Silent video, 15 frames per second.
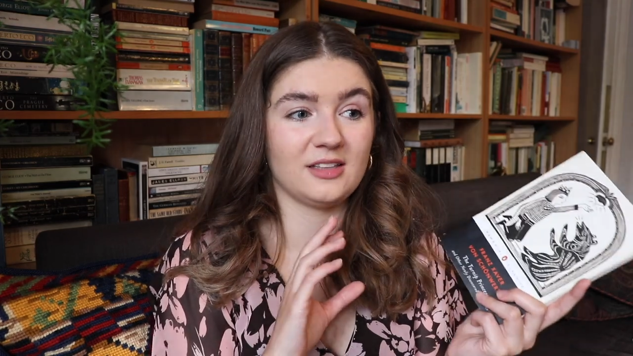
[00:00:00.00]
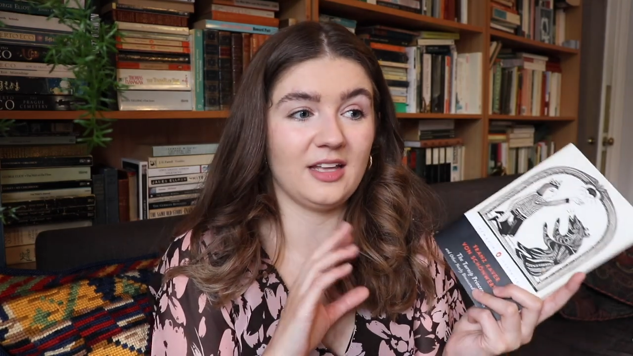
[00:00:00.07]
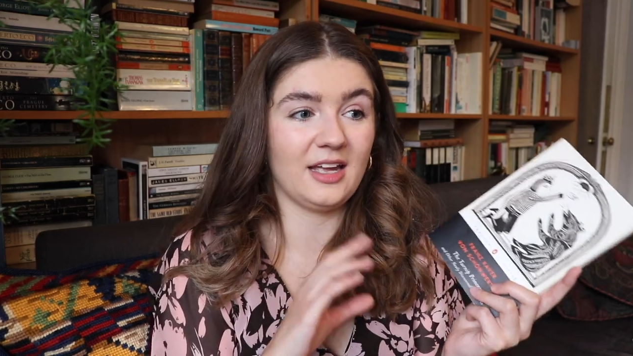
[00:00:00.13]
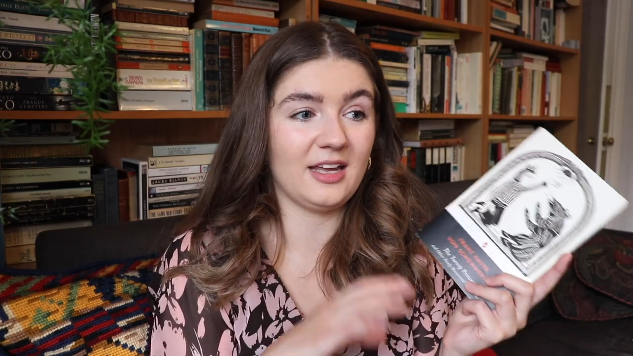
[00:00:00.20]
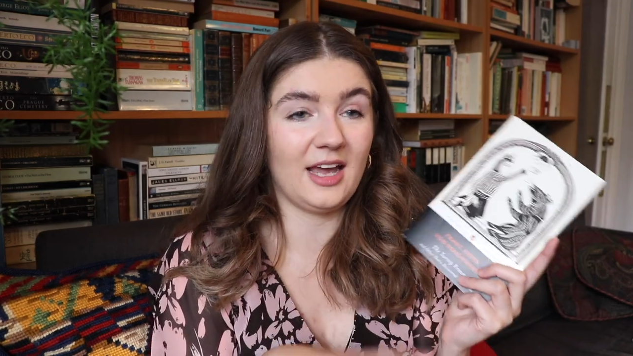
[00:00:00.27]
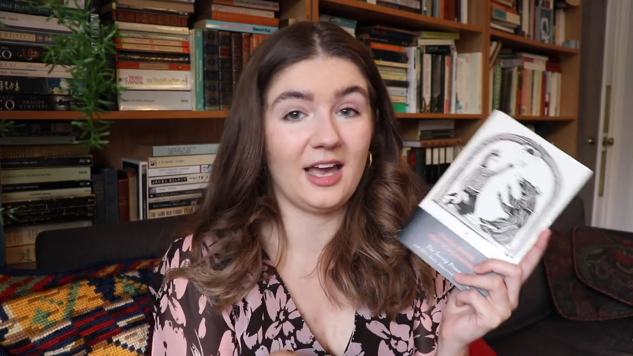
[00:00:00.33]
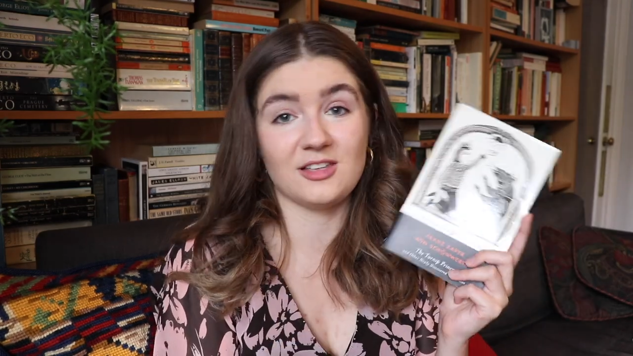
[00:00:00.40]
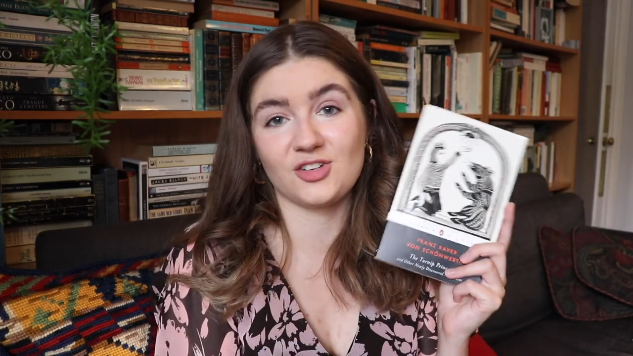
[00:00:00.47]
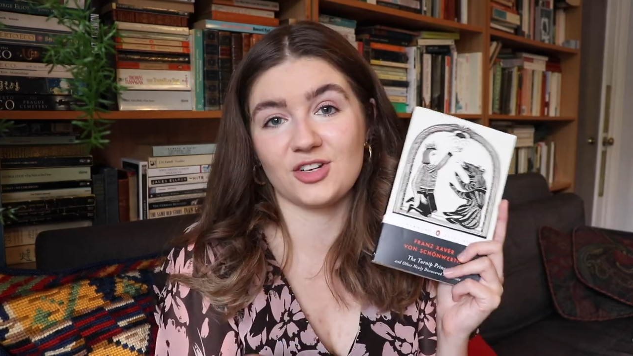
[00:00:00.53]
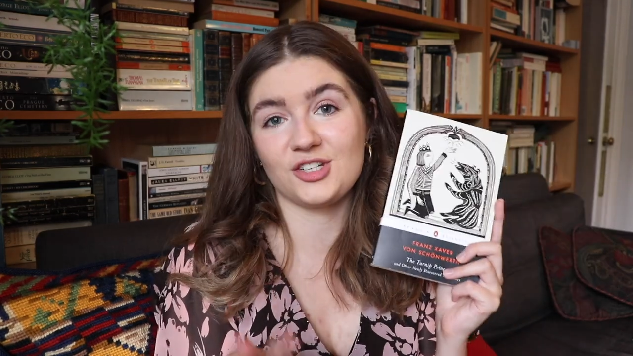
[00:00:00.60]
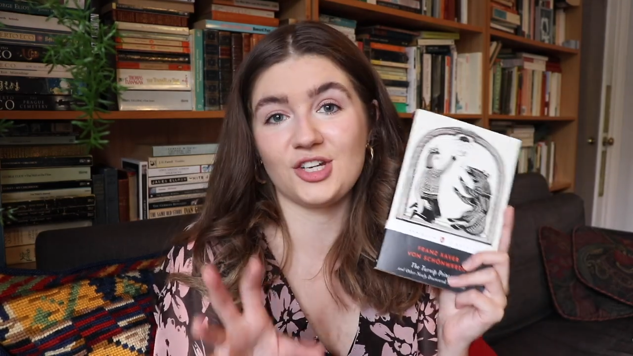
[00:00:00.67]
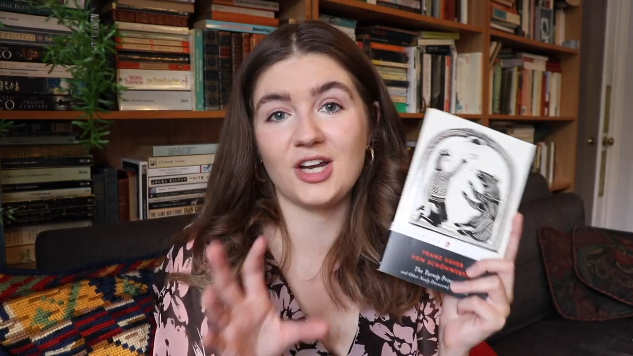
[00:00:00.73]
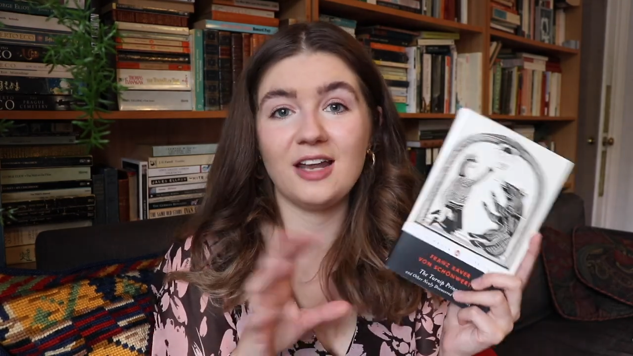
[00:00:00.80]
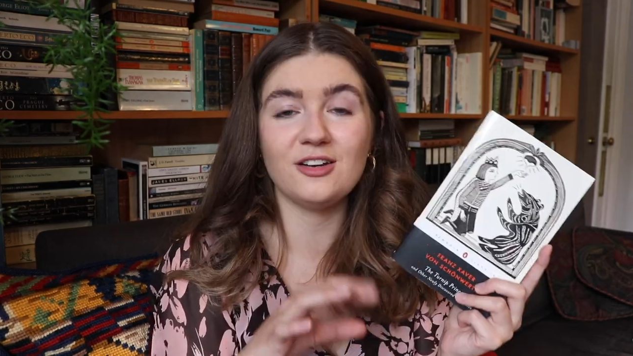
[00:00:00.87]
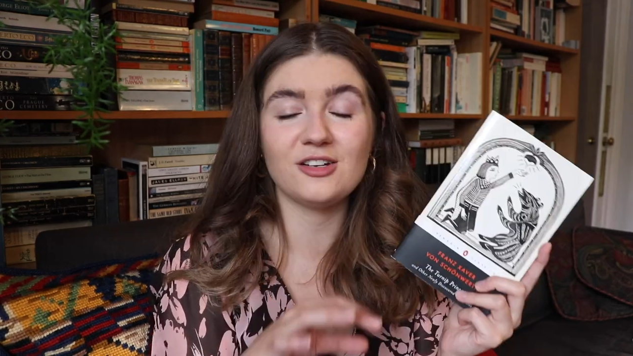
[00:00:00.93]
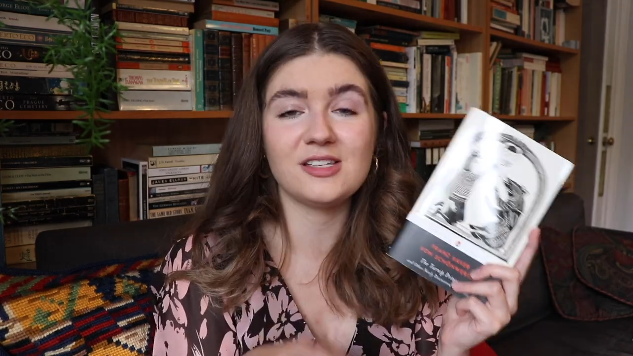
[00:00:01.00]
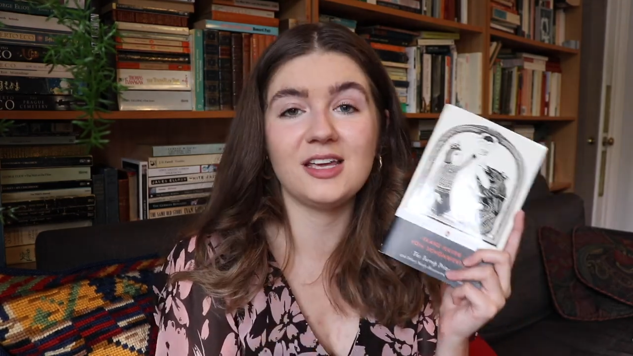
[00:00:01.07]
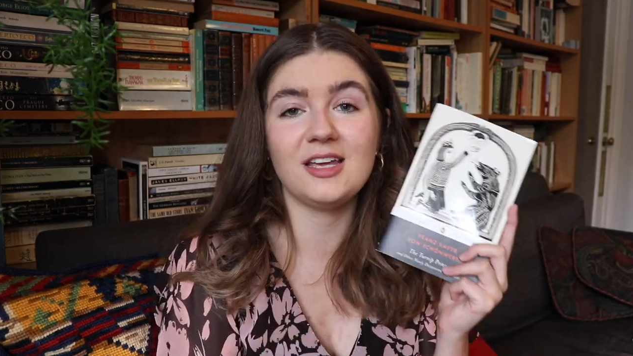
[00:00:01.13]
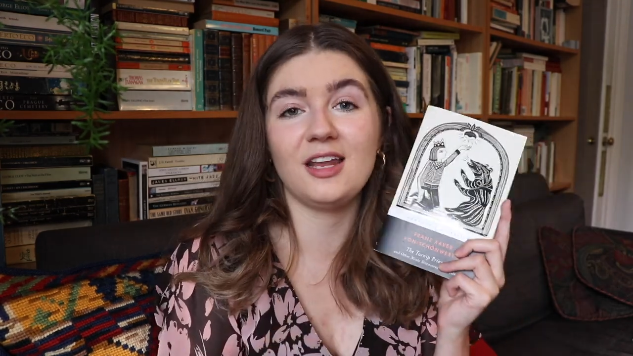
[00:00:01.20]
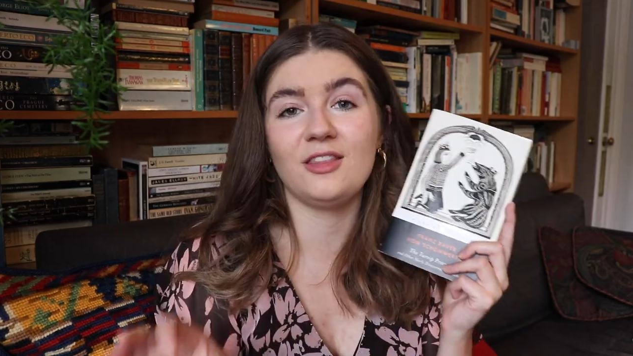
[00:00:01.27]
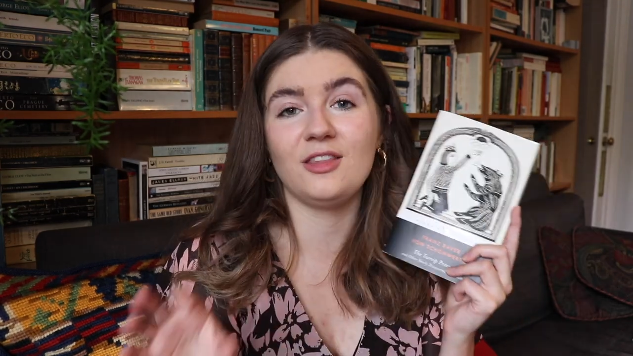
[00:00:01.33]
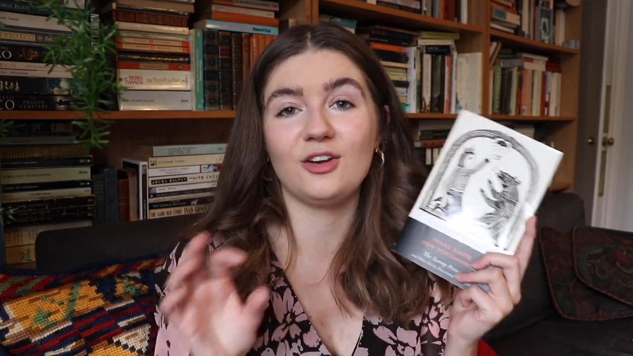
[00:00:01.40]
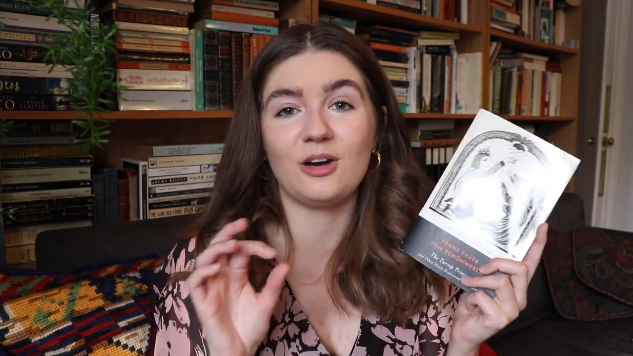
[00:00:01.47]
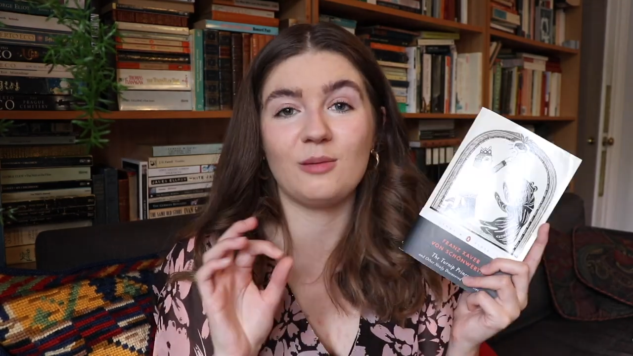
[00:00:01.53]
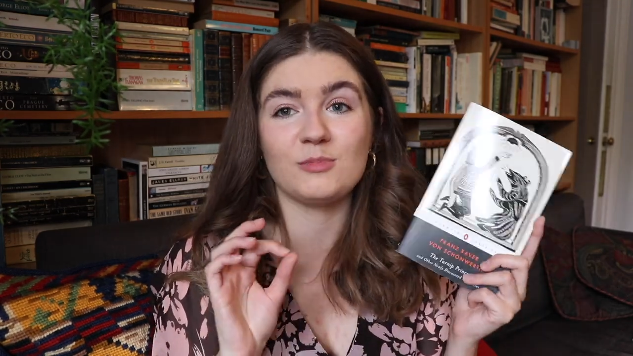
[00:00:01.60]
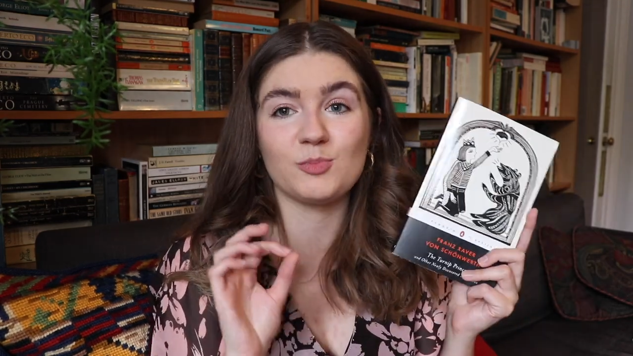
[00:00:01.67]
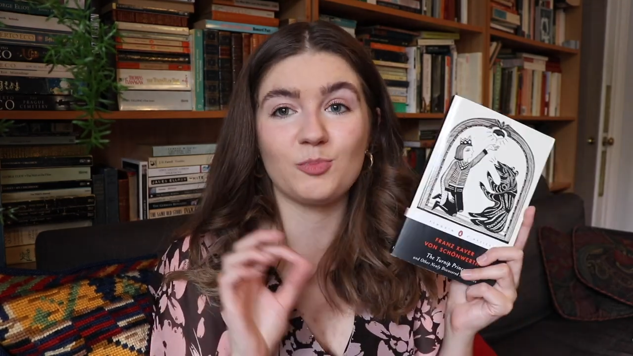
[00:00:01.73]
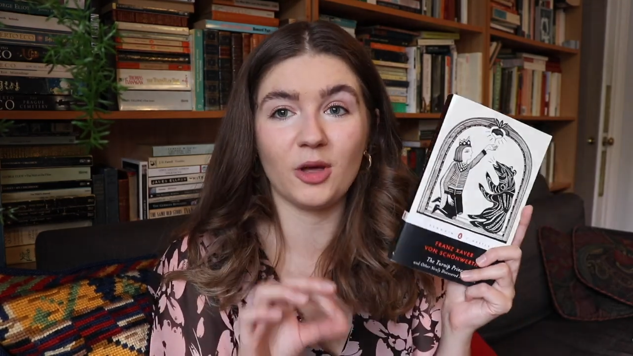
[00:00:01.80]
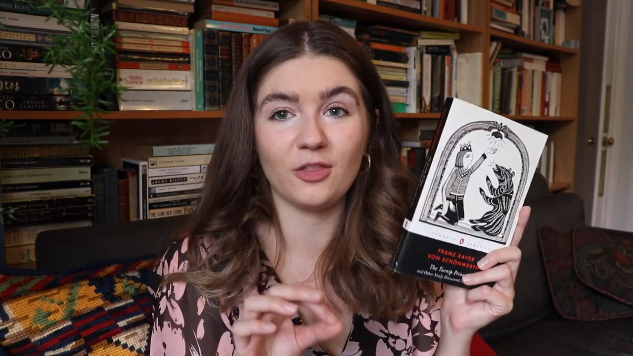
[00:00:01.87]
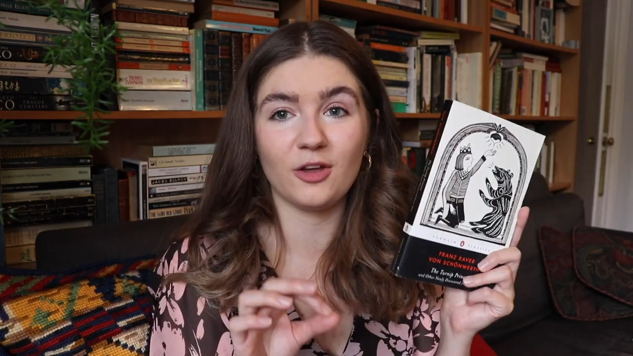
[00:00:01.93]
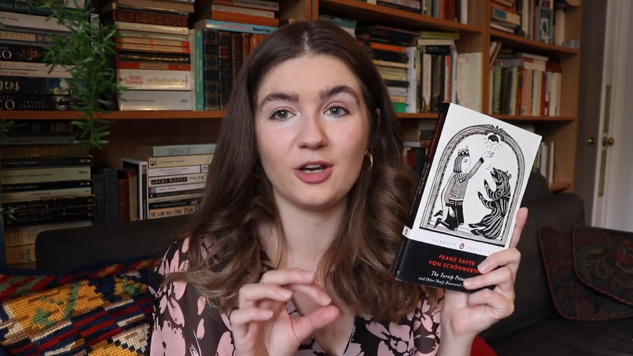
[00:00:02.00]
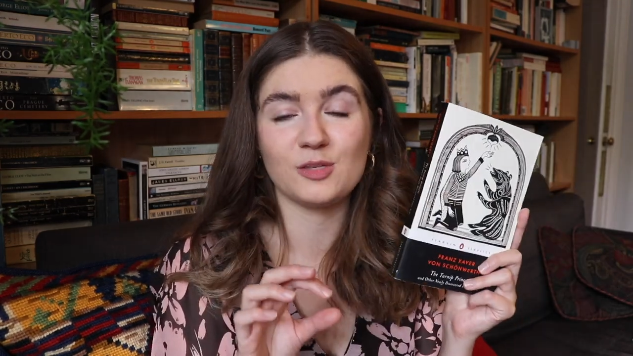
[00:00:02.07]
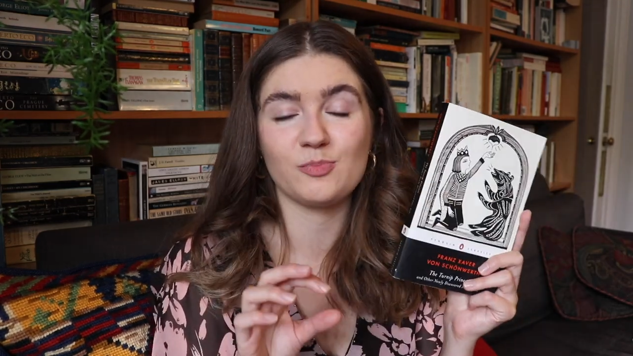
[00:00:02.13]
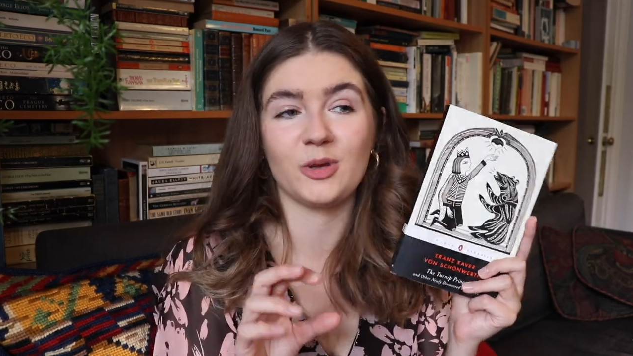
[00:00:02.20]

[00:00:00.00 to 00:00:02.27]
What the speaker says: like Hans Christian Andersen and the Grimm's Brothers,